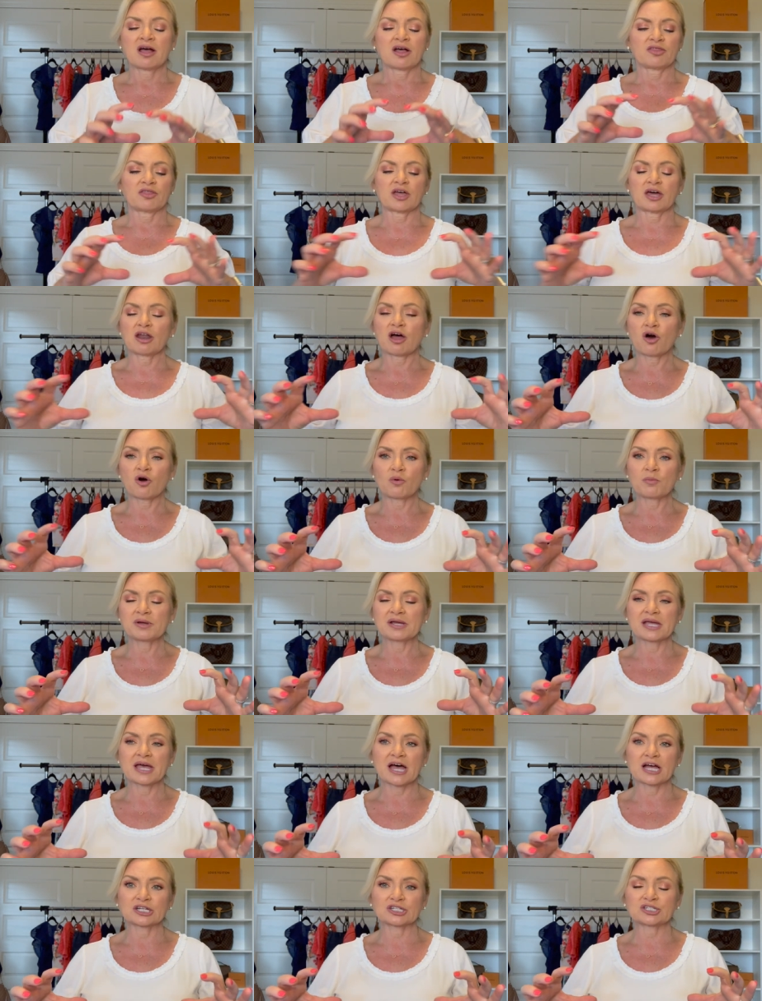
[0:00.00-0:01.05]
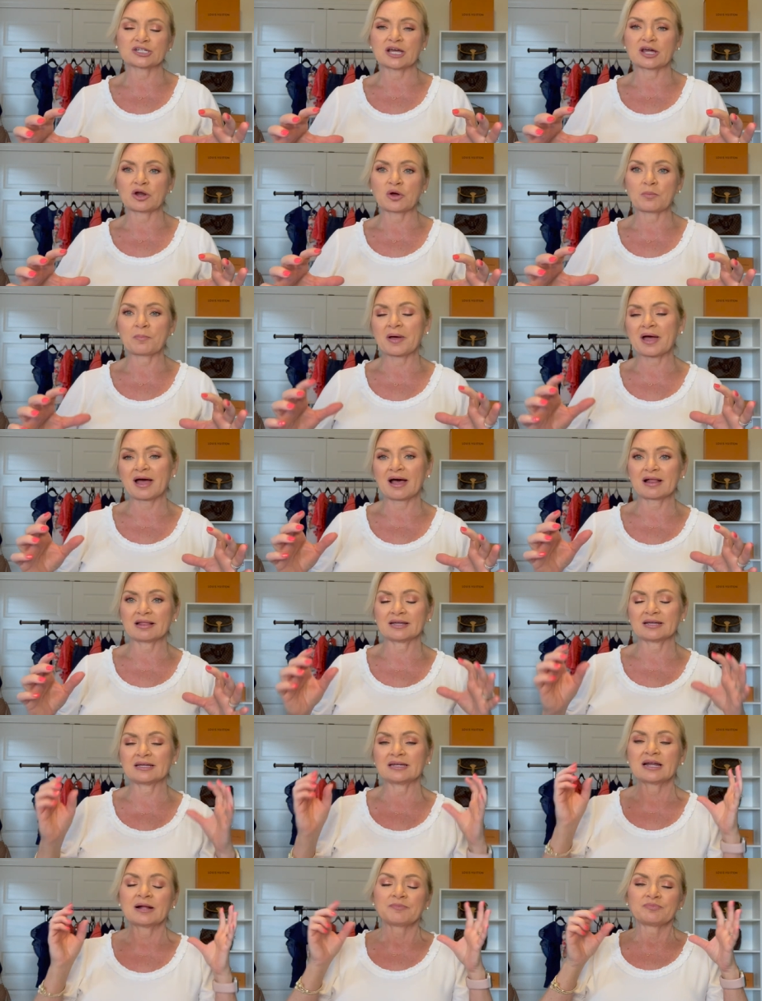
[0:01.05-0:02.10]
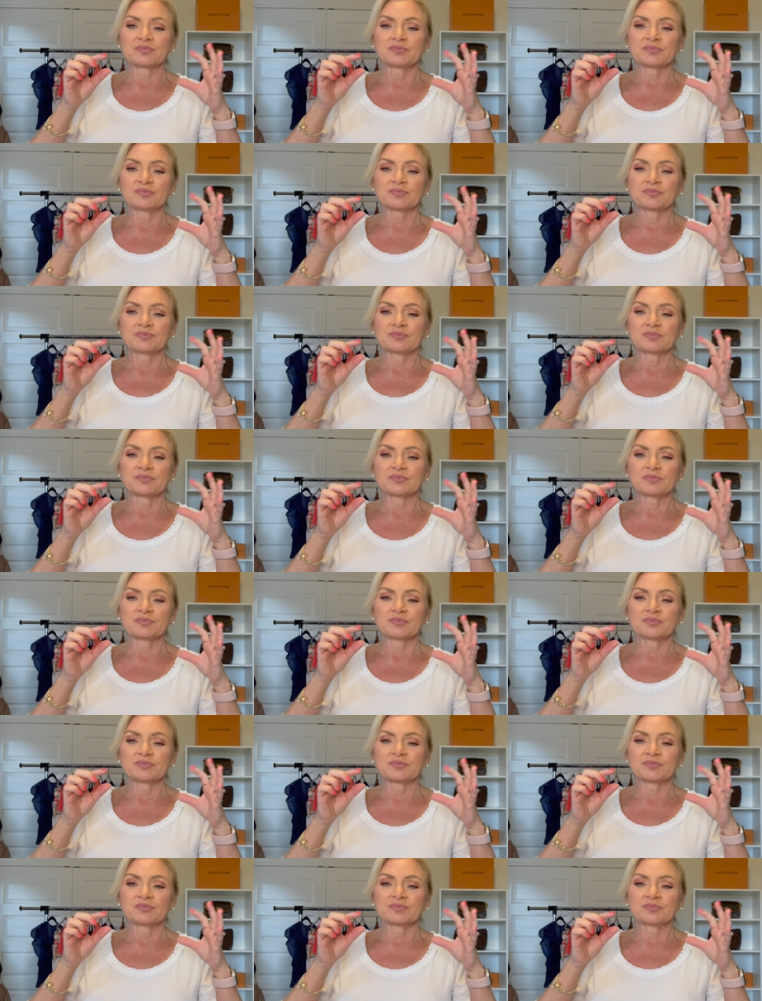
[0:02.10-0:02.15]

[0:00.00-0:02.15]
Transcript: that whole big eyeshadow palette,